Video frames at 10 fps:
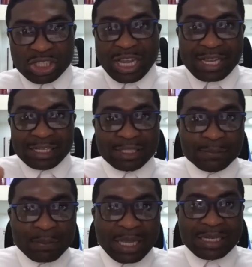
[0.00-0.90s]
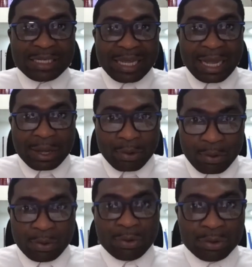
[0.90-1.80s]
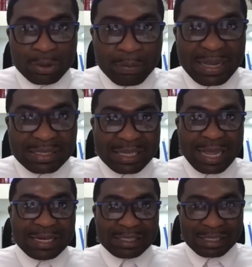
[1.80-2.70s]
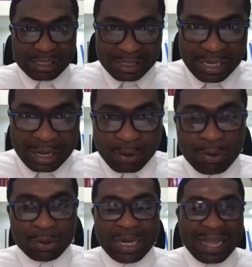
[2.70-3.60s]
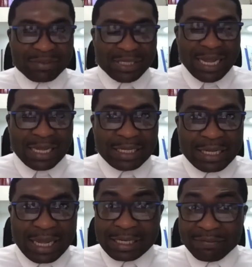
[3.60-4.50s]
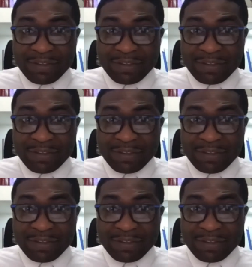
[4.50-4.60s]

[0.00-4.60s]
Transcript: change in their own mentality, in their own lifestyle. And